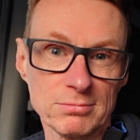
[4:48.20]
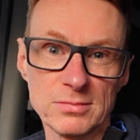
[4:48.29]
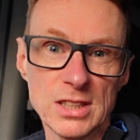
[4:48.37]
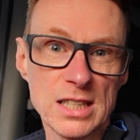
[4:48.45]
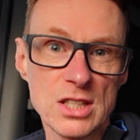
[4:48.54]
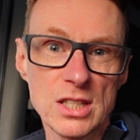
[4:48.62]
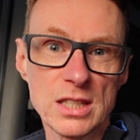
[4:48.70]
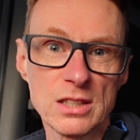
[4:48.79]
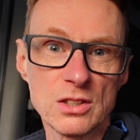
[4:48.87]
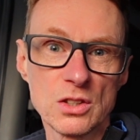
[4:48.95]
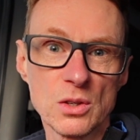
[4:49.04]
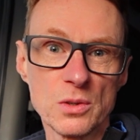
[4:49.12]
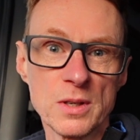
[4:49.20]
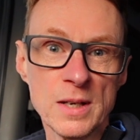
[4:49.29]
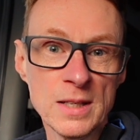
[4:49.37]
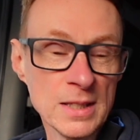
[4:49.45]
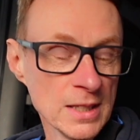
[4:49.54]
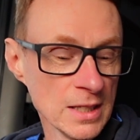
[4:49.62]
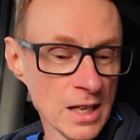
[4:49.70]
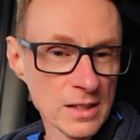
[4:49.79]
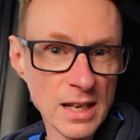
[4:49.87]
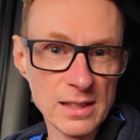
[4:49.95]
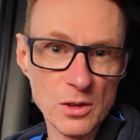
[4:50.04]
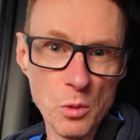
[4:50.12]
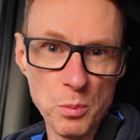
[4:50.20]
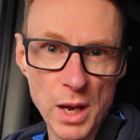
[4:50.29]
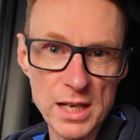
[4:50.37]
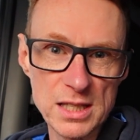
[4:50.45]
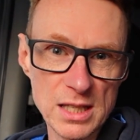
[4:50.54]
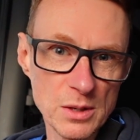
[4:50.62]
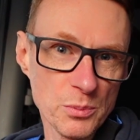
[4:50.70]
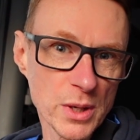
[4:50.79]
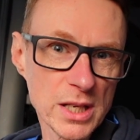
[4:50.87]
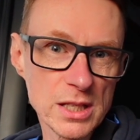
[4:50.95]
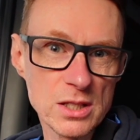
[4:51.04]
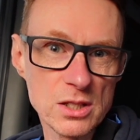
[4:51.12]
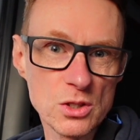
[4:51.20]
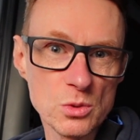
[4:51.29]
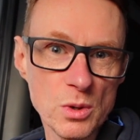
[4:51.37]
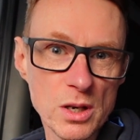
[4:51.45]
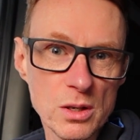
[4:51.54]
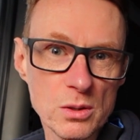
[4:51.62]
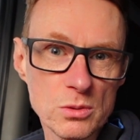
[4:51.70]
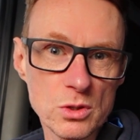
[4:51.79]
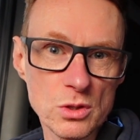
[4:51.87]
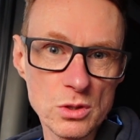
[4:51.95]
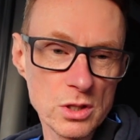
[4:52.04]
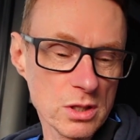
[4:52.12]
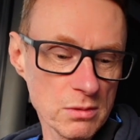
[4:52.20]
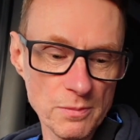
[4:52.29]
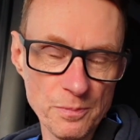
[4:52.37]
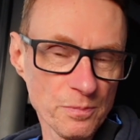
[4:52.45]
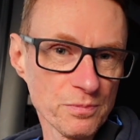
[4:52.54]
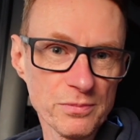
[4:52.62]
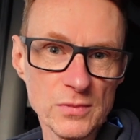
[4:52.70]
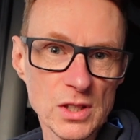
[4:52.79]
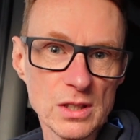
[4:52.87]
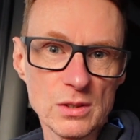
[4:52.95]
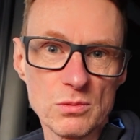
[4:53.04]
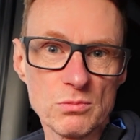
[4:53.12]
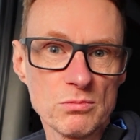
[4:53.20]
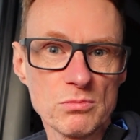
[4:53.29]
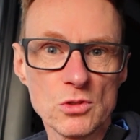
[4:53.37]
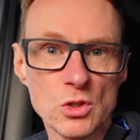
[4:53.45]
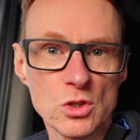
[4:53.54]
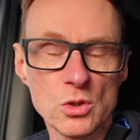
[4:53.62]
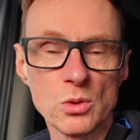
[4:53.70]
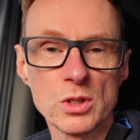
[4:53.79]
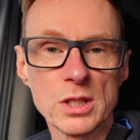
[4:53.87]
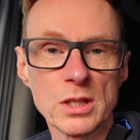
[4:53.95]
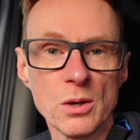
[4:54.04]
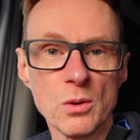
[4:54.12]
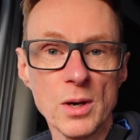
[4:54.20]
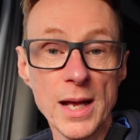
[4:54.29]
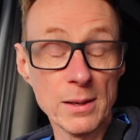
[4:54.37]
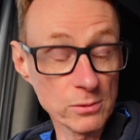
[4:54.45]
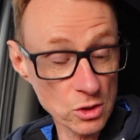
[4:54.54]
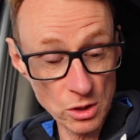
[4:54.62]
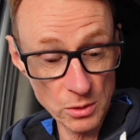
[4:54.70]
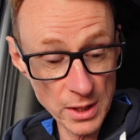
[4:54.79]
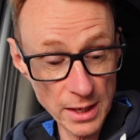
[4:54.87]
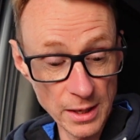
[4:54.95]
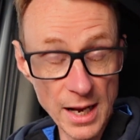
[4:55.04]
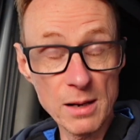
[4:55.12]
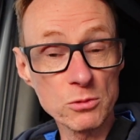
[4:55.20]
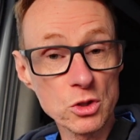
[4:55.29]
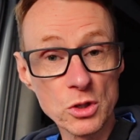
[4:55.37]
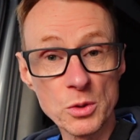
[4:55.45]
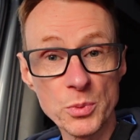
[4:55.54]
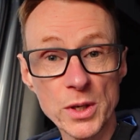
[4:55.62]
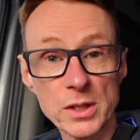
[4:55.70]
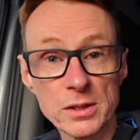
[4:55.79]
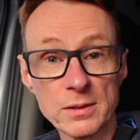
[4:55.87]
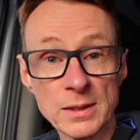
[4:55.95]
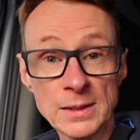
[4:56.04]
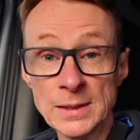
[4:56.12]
That's it, you're done. That little plastic piece as well, just, you know, just sorted it all out. So yeah, absolutely brilliant.